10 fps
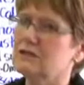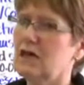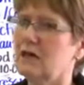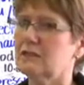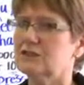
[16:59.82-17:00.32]

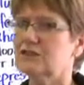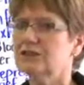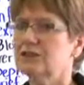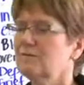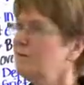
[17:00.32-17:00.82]
challenge,
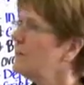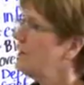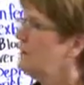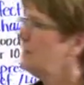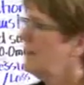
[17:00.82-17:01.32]

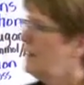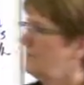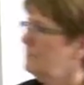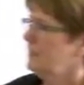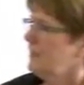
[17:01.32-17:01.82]

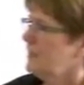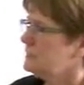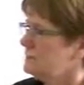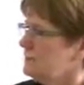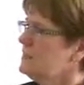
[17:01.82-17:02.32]
it's
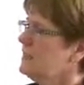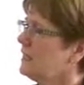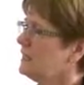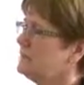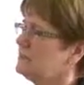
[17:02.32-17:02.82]
looking
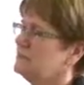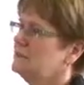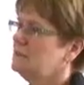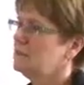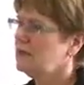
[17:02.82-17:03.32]
at
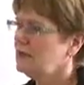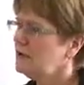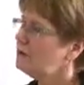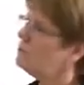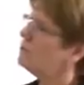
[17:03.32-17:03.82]

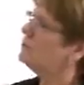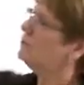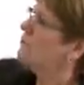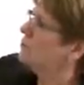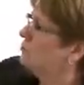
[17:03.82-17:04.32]

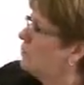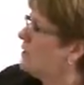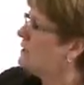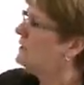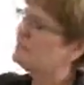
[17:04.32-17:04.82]

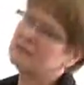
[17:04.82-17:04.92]
what kind of